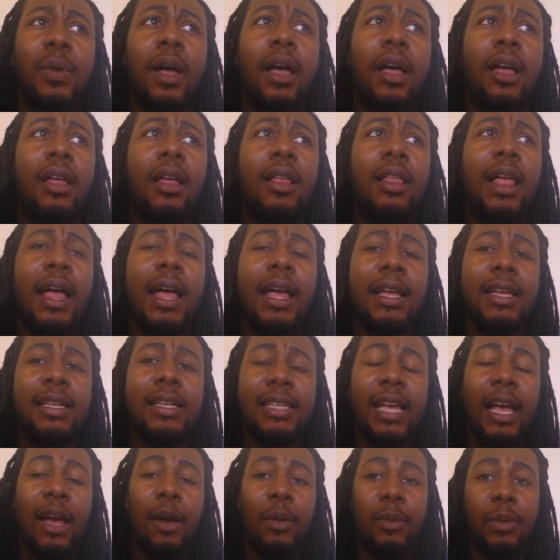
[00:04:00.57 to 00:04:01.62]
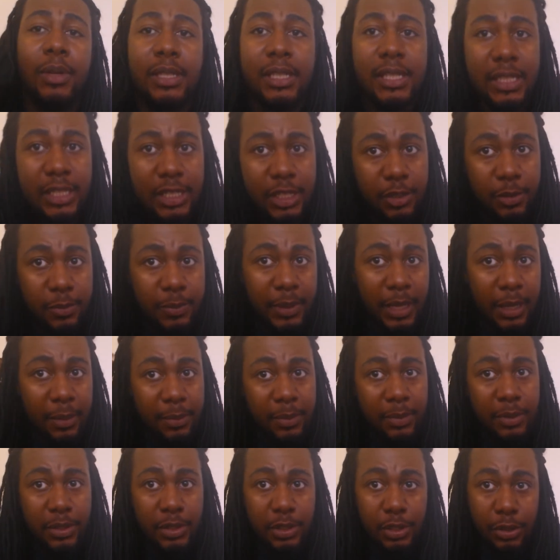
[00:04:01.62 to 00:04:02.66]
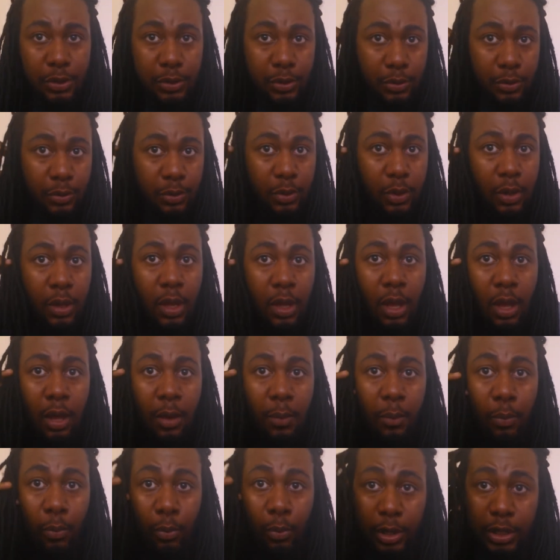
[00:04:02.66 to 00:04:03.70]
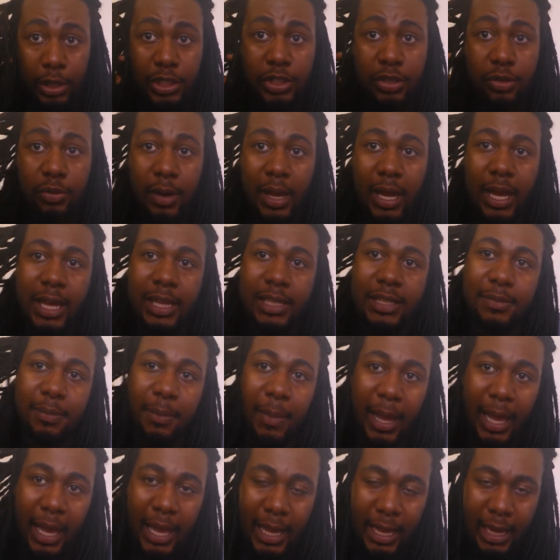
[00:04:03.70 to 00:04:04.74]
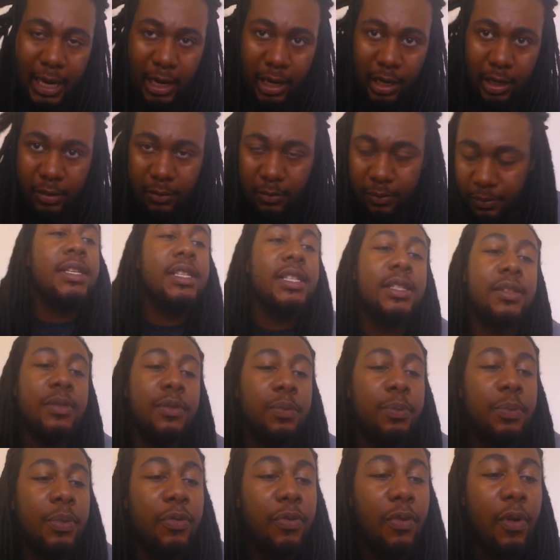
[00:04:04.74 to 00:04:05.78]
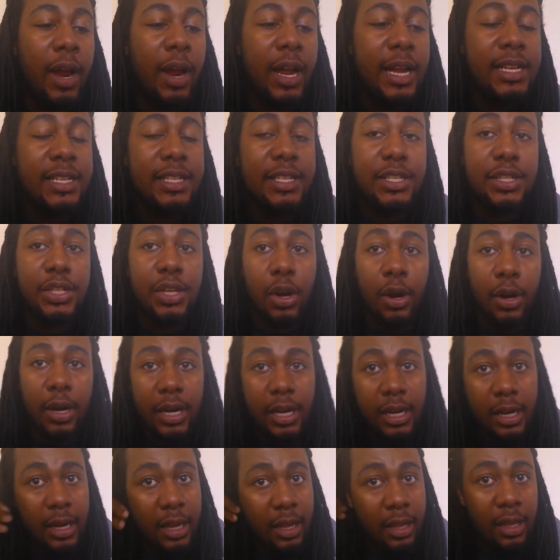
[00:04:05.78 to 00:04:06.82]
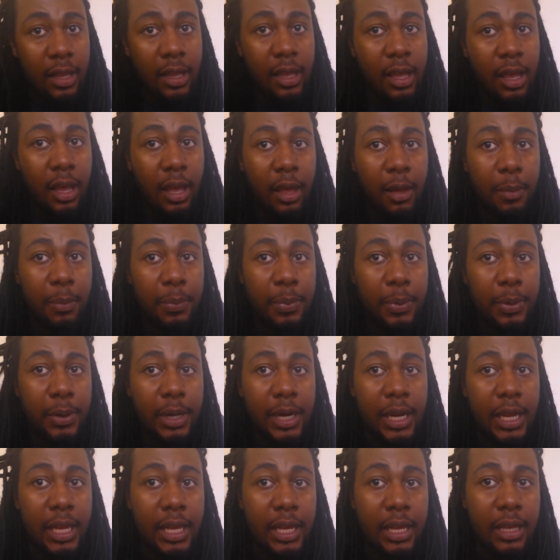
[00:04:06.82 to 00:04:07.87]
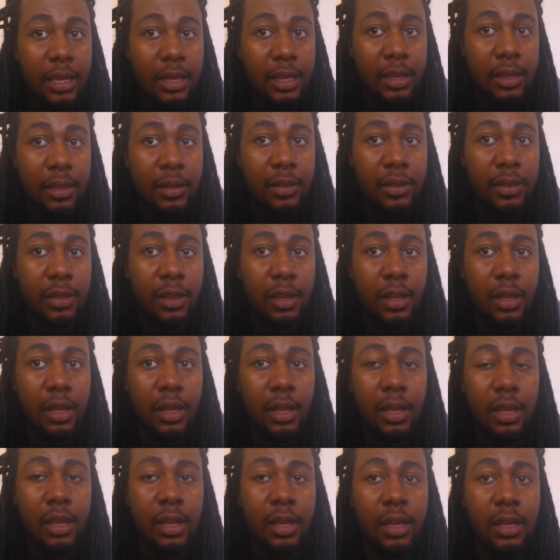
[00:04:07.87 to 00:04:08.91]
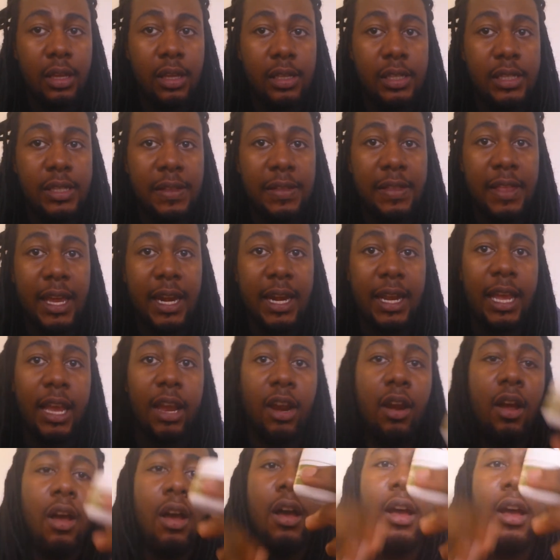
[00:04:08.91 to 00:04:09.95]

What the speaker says: well as I would still be able to moisturize my hair. Before I started putting the synthetic hair